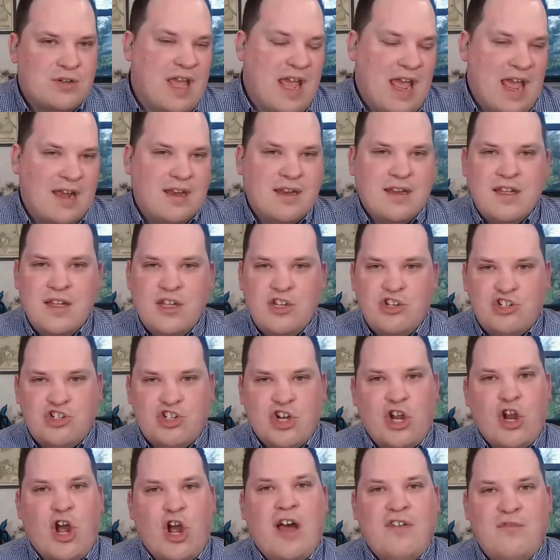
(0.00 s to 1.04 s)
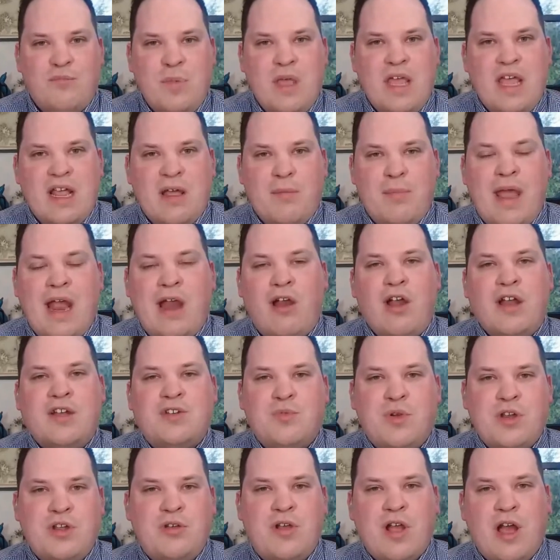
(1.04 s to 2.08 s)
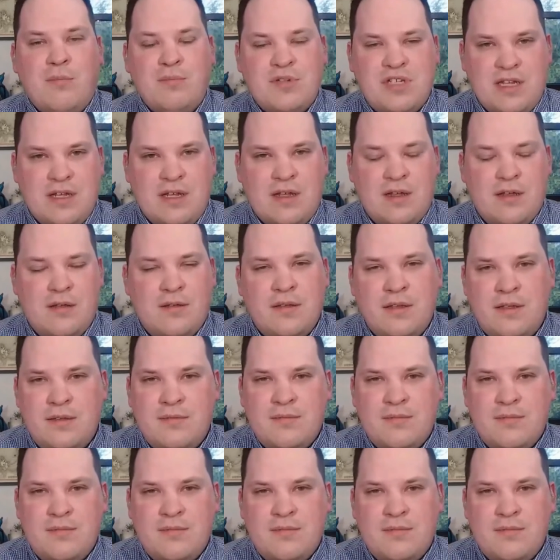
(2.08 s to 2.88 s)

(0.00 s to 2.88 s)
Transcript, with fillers: You can't shut off being a parent when you come to